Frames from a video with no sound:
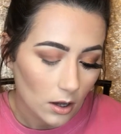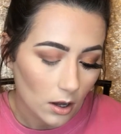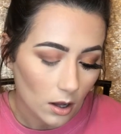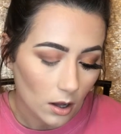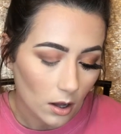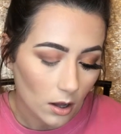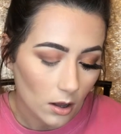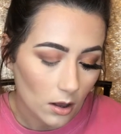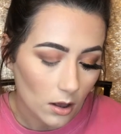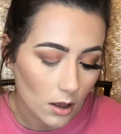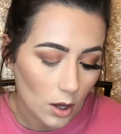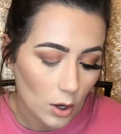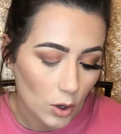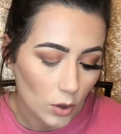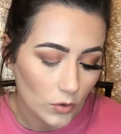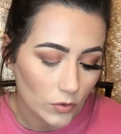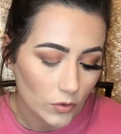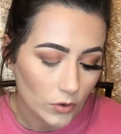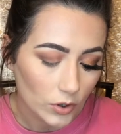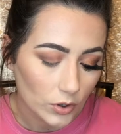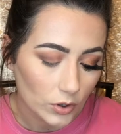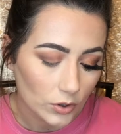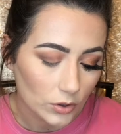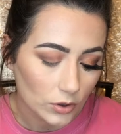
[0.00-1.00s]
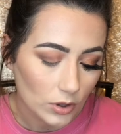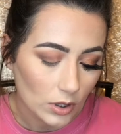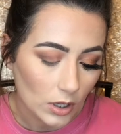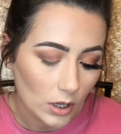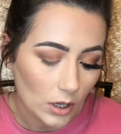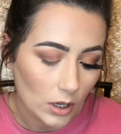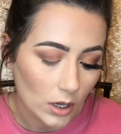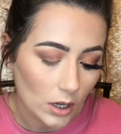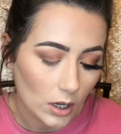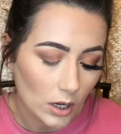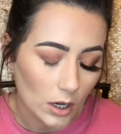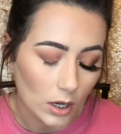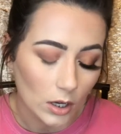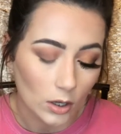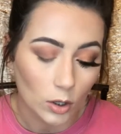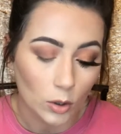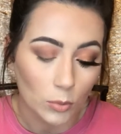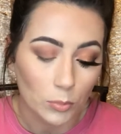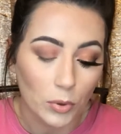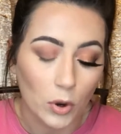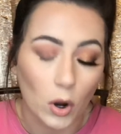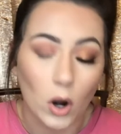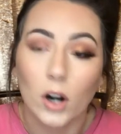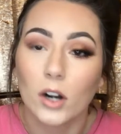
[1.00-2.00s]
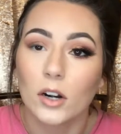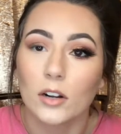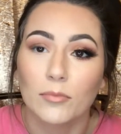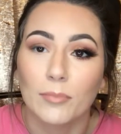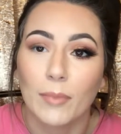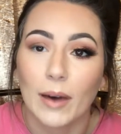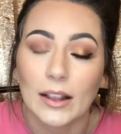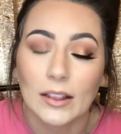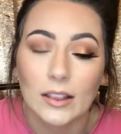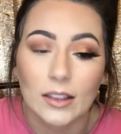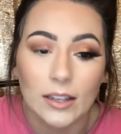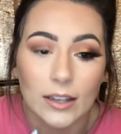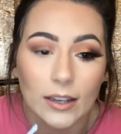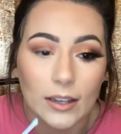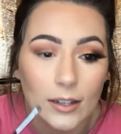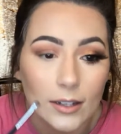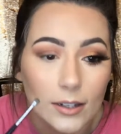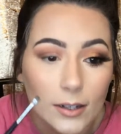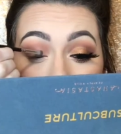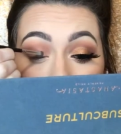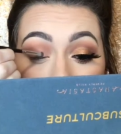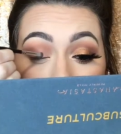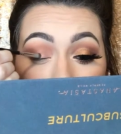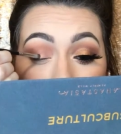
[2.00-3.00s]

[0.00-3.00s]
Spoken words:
all over the inner part of my lid.